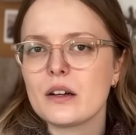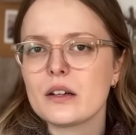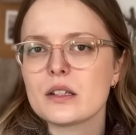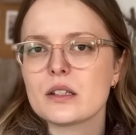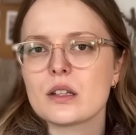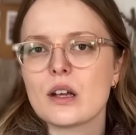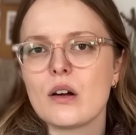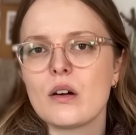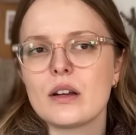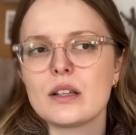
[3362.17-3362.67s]

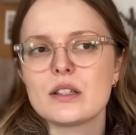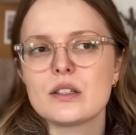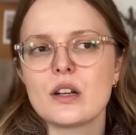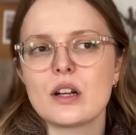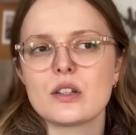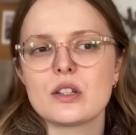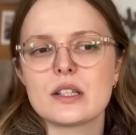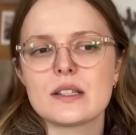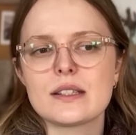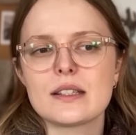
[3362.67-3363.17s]
So it's not
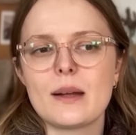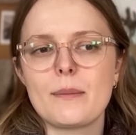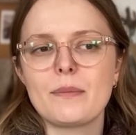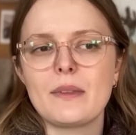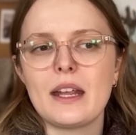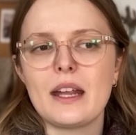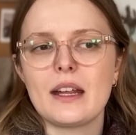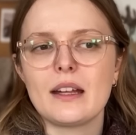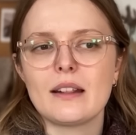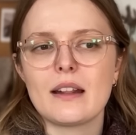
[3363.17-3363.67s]
just
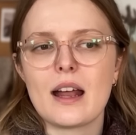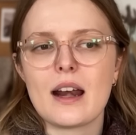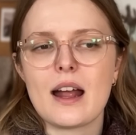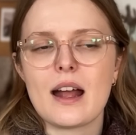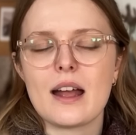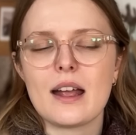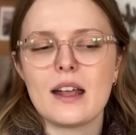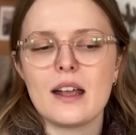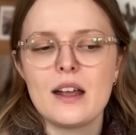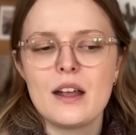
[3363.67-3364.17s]
something that
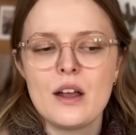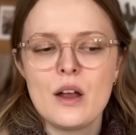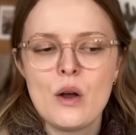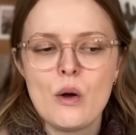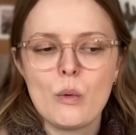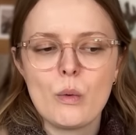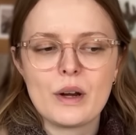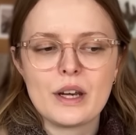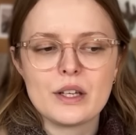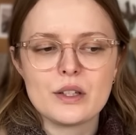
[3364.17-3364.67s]
I
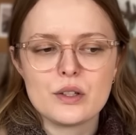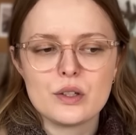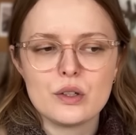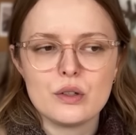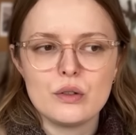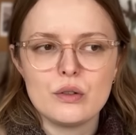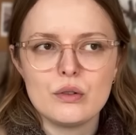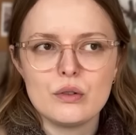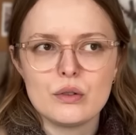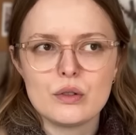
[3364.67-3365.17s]
wanted
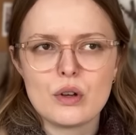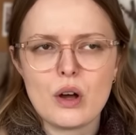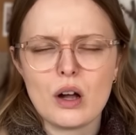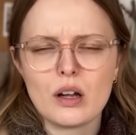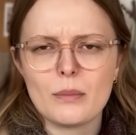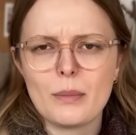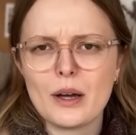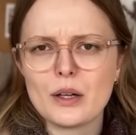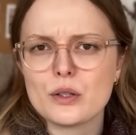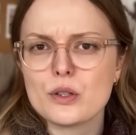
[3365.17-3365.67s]
to talk
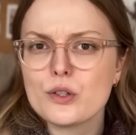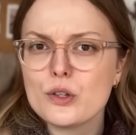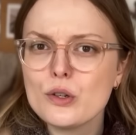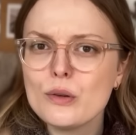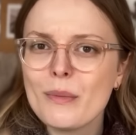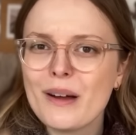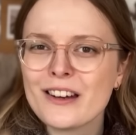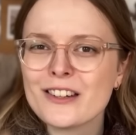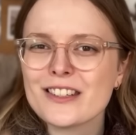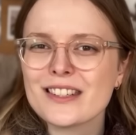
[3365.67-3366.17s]
about too
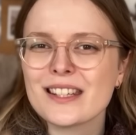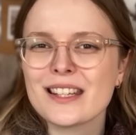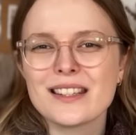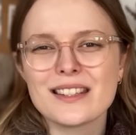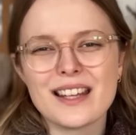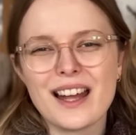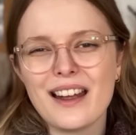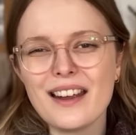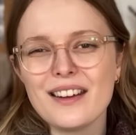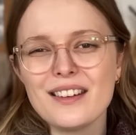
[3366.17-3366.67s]
much, since
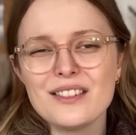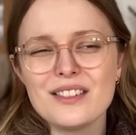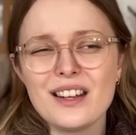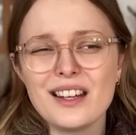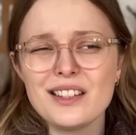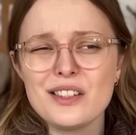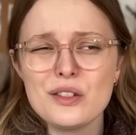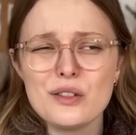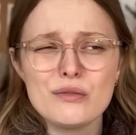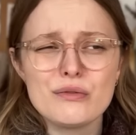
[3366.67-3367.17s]
I
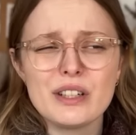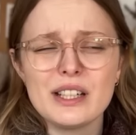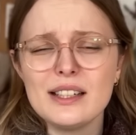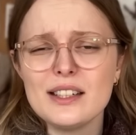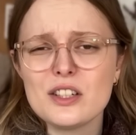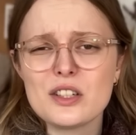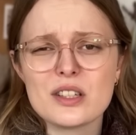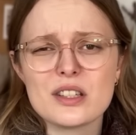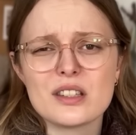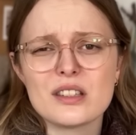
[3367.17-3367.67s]
do really
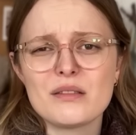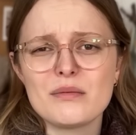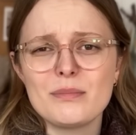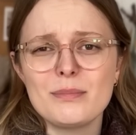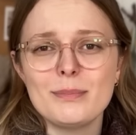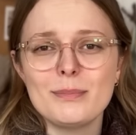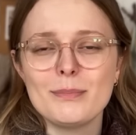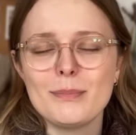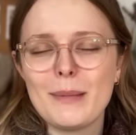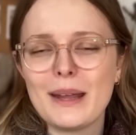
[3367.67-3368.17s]
just
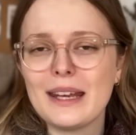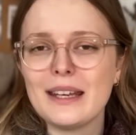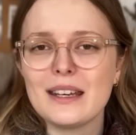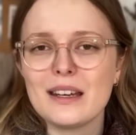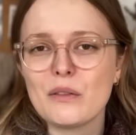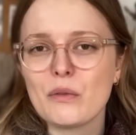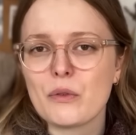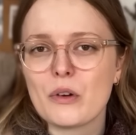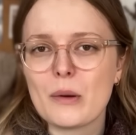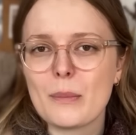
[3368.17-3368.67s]
made
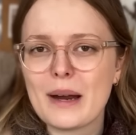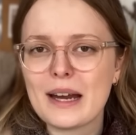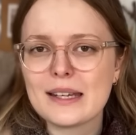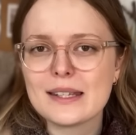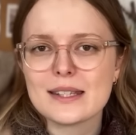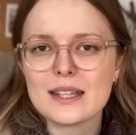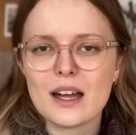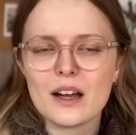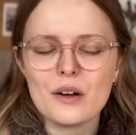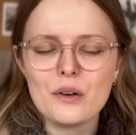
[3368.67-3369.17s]
it for
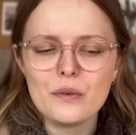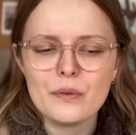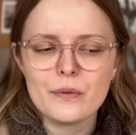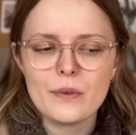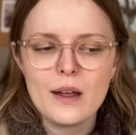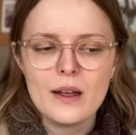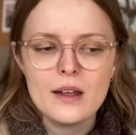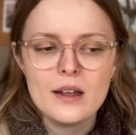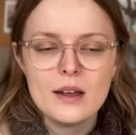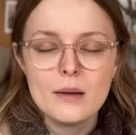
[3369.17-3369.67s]
myself,
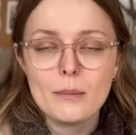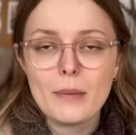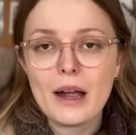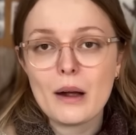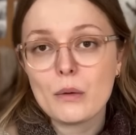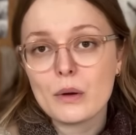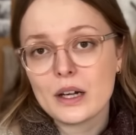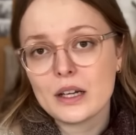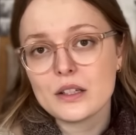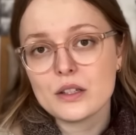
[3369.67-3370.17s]
but I
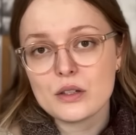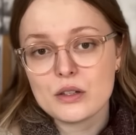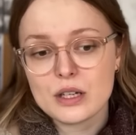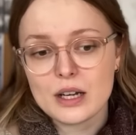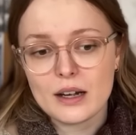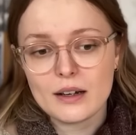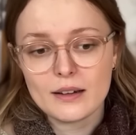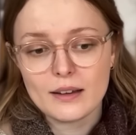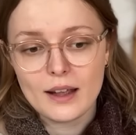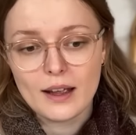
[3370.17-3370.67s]
wanted to
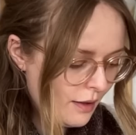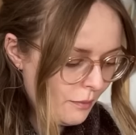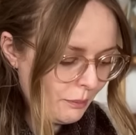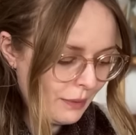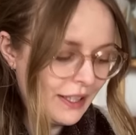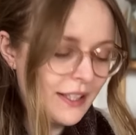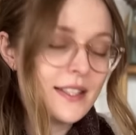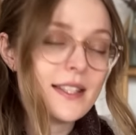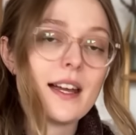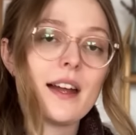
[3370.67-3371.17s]
share that
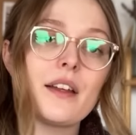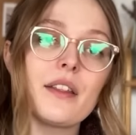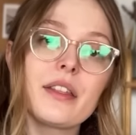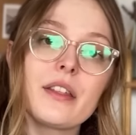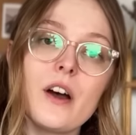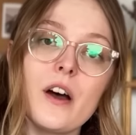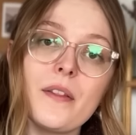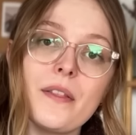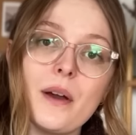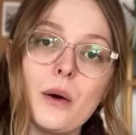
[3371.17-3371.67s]
because I
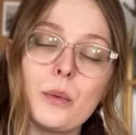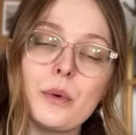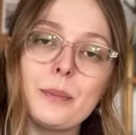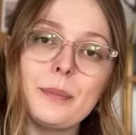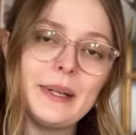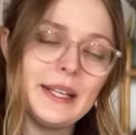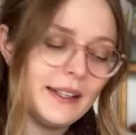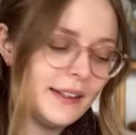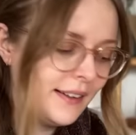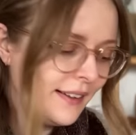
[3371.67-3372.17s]
thought that would
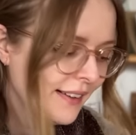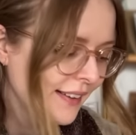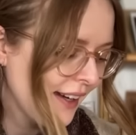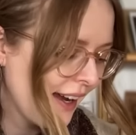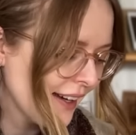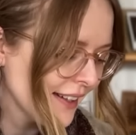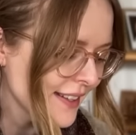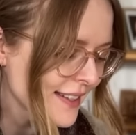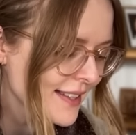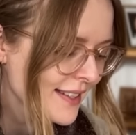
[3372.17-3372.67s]
be
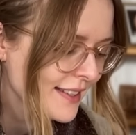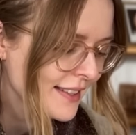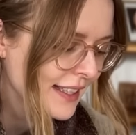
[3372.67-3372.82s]
nice.